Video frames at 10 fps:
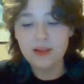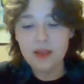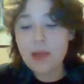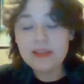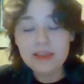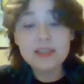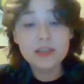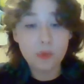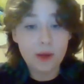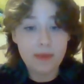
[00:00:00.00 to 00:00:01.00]
I mean, this
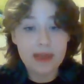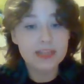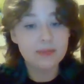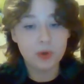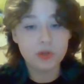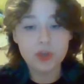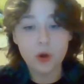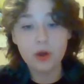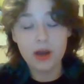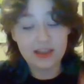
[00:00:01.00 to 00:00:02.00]
is what makes the book
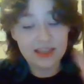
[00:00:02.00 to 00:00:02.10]
so good.